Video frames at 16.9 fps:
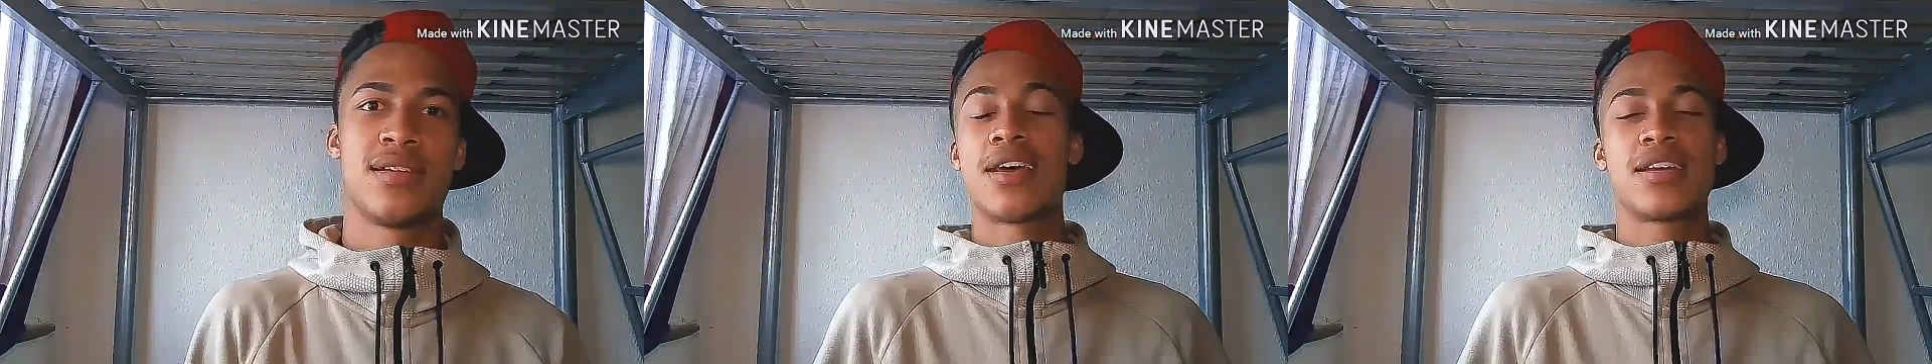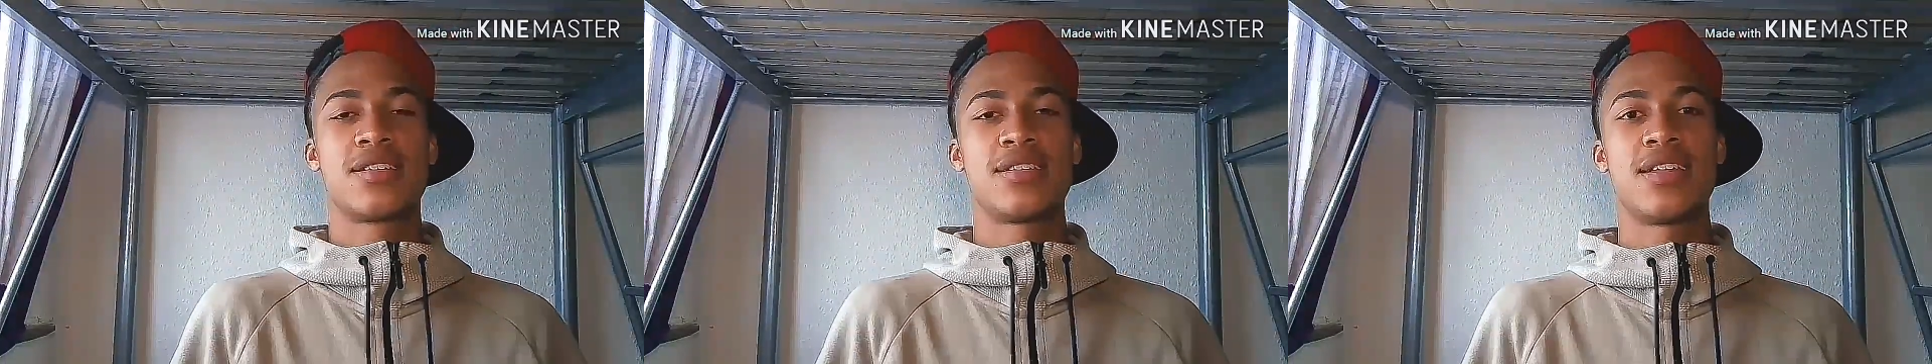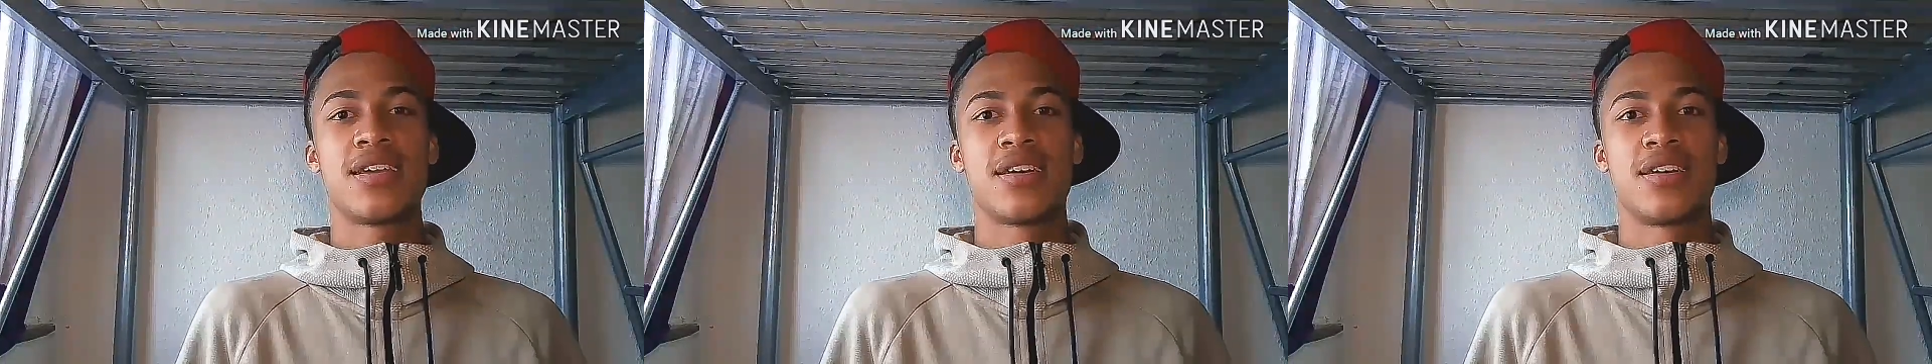The
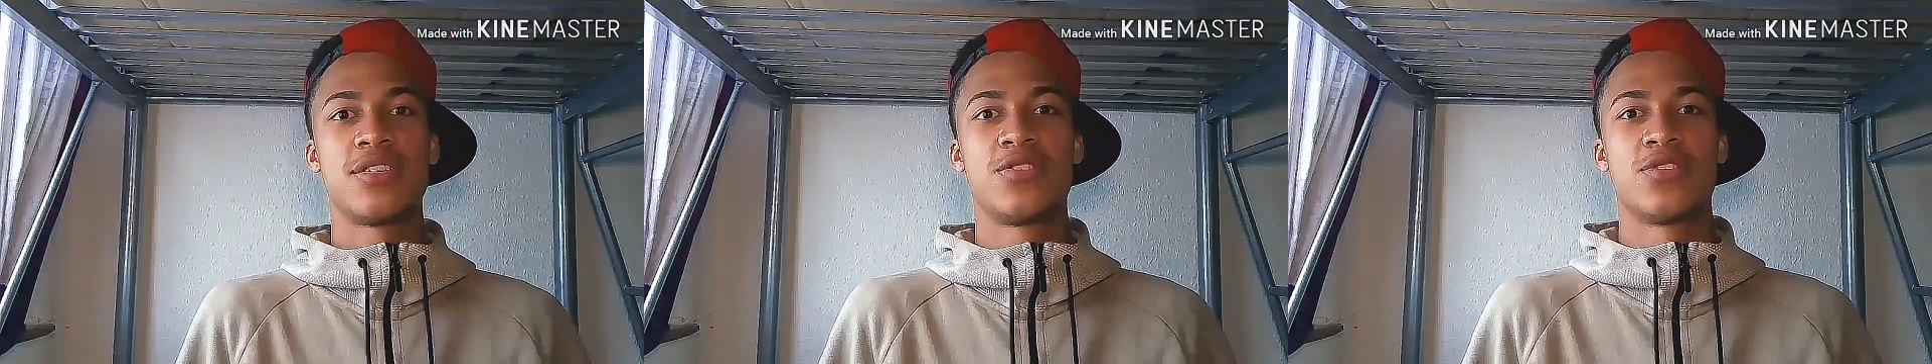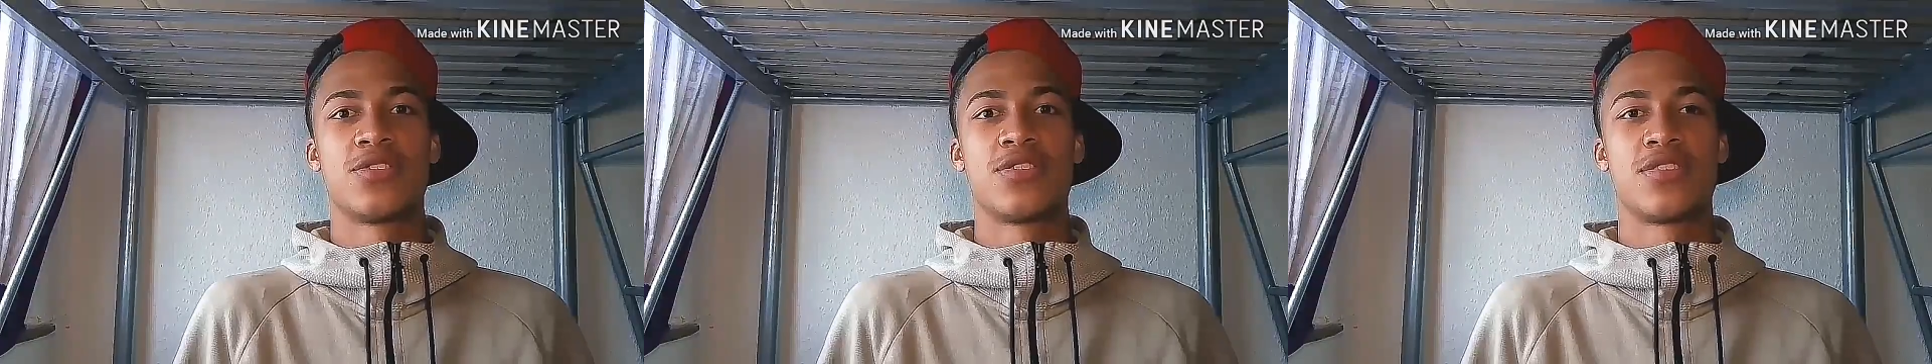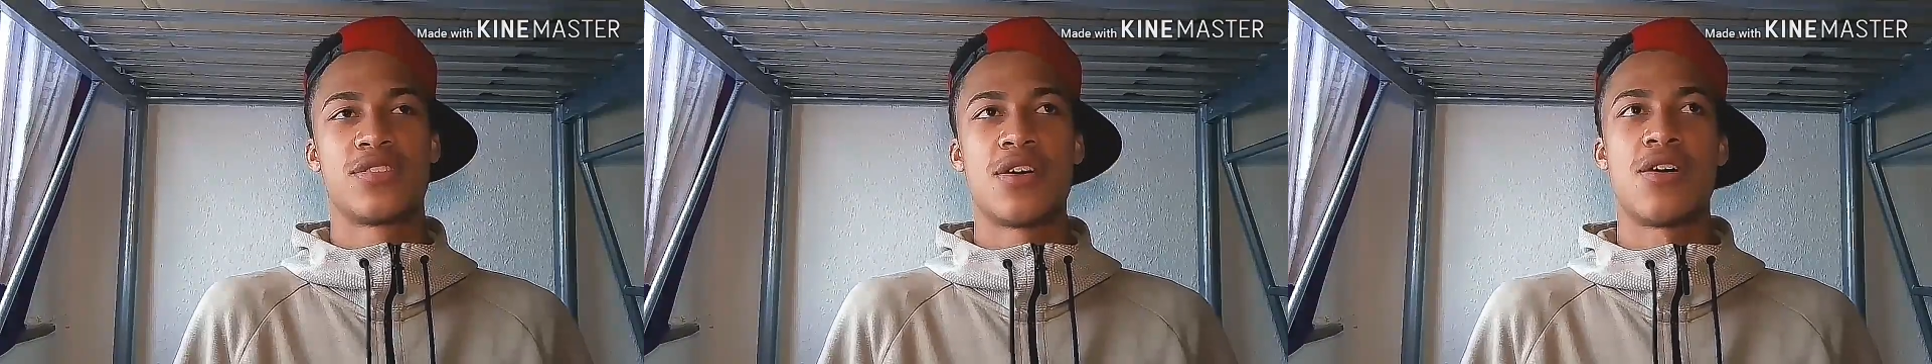next thing I
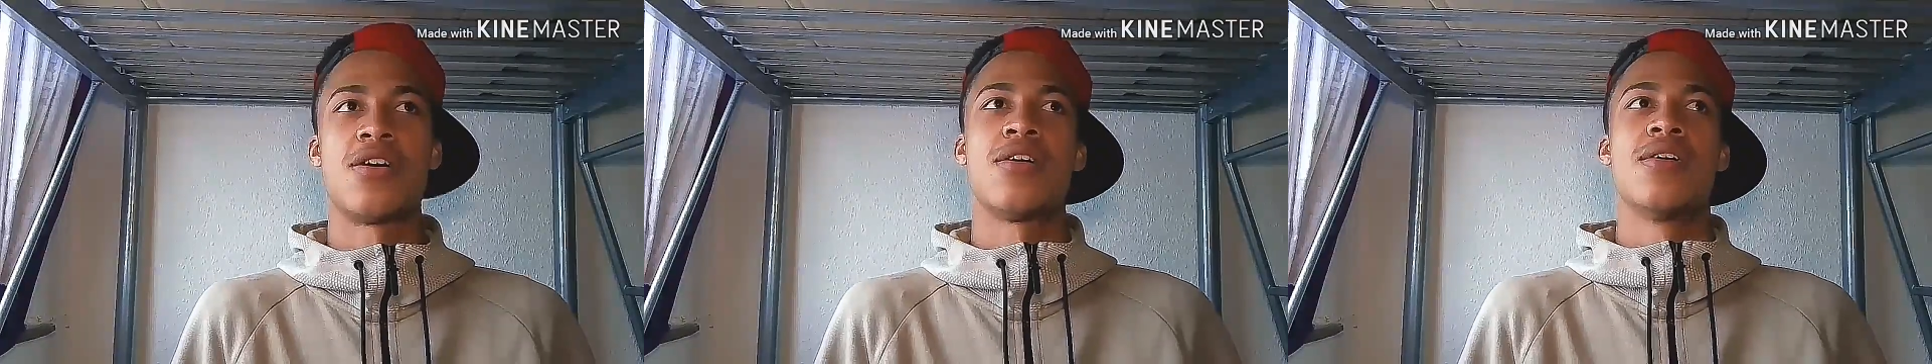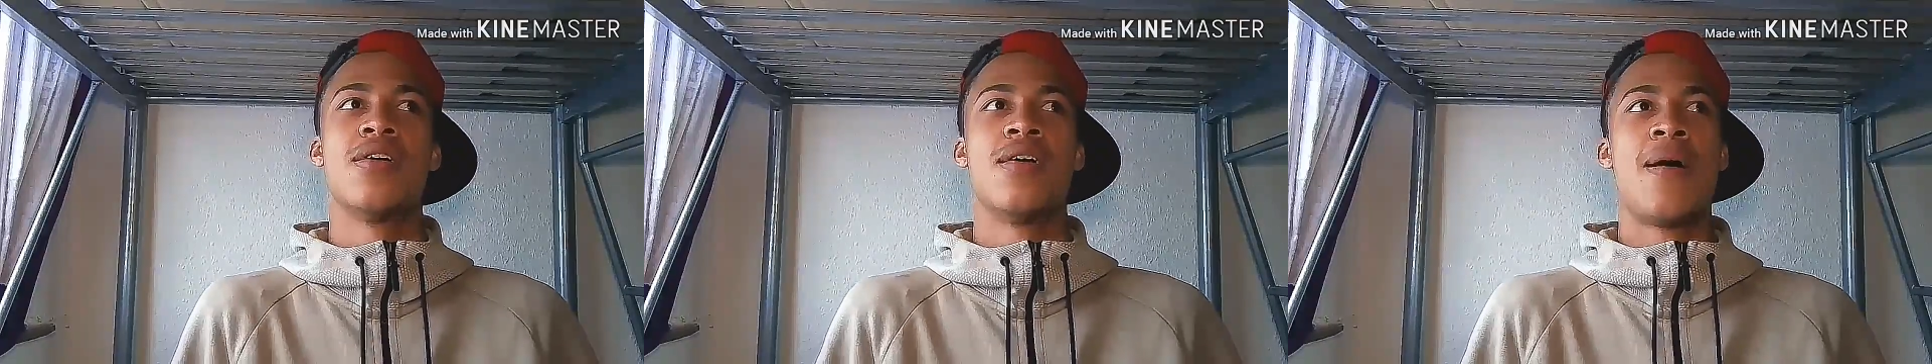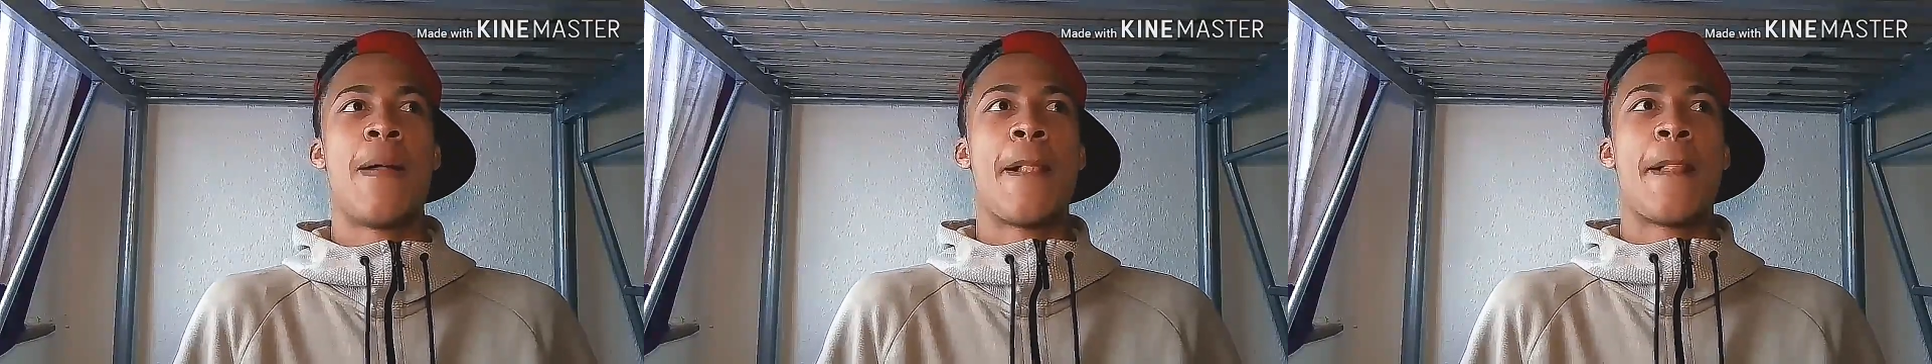just saw